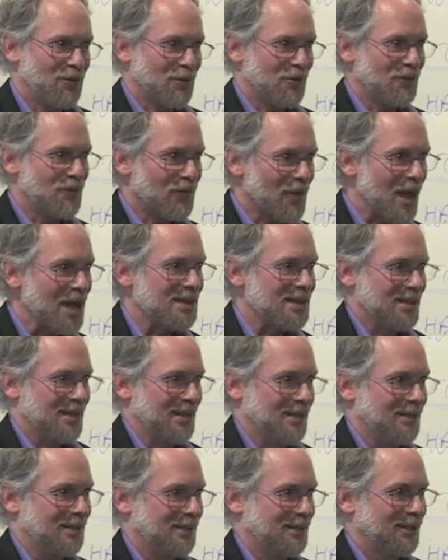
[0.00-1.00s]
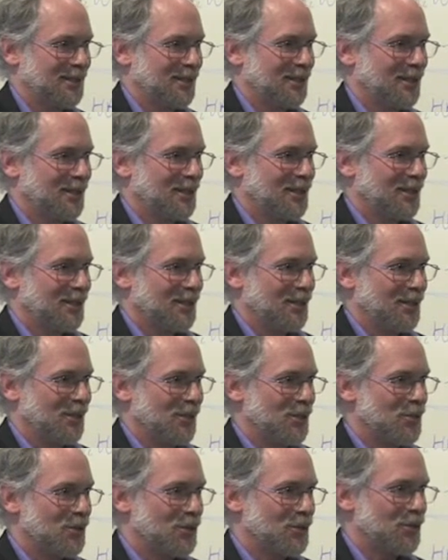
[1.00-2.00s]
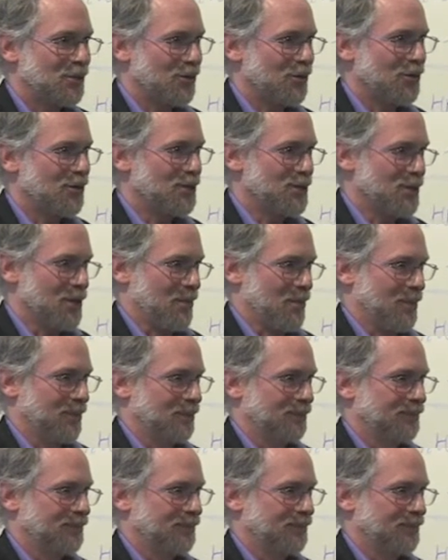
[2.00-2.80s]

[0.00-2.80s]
you can find it, you can turn the ship.